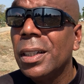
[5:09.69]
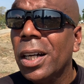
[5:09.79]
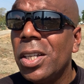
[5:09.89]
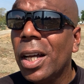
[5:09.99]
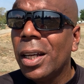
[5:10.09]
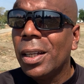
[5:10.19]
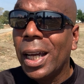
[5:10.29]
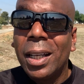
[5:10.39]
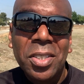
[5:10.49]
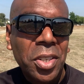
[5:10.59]
Again,
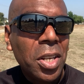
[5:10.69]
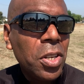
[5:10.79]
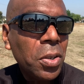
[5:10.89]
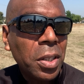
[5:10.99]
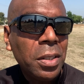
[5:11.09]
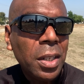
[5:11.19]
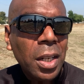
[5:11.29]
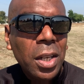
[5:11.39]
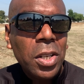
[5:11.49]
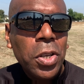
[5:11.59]
like I said, you could
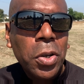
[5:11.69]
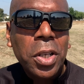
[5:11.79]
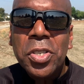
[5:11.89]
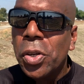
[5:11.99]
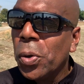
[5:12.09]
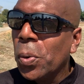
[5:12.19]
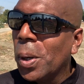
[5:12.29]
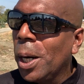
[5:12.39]
do